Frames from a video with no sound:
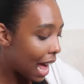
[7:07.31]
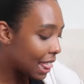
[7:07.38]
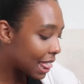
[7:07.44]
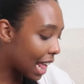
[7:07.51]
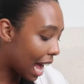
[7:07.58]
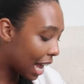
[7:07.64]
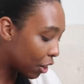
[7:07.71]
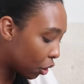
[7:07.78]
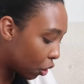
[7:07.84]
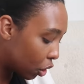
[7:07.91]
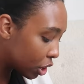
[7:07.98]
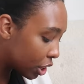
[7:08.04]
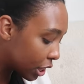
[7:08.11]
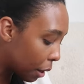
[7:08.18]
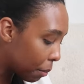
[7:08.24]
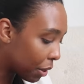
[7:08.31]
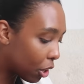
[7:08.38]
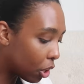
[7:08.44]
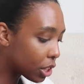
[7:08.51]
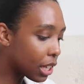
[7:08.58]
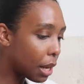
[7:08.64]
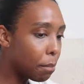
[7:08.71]
And then also,
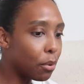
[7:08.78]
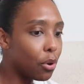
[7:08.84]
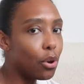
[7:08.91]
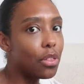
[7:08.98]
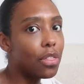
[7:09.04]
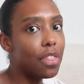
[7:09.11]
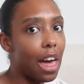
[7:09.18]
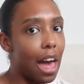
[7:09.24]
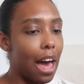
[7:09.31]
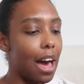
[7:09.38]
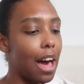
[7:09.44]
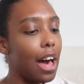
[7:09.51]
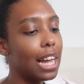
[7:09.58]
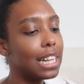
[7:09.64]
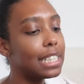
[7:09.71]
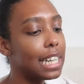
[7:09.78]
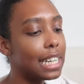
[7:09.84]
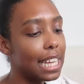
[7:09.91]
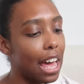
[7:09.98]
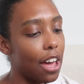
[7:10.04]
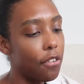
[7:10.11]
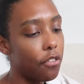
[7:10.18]
because I bought that, I did
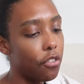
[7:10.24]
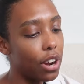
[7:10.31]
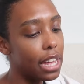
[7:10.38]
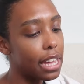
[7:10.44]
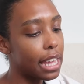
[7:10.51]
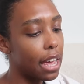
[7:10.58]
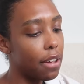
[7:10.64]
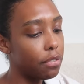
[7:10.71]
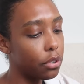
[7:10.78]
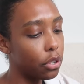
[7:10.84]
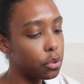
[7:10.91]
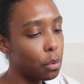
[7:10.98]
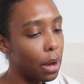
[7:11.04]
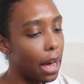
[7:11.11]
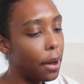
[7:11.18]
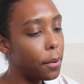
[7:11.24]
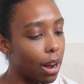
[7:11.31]
get a free gift as well.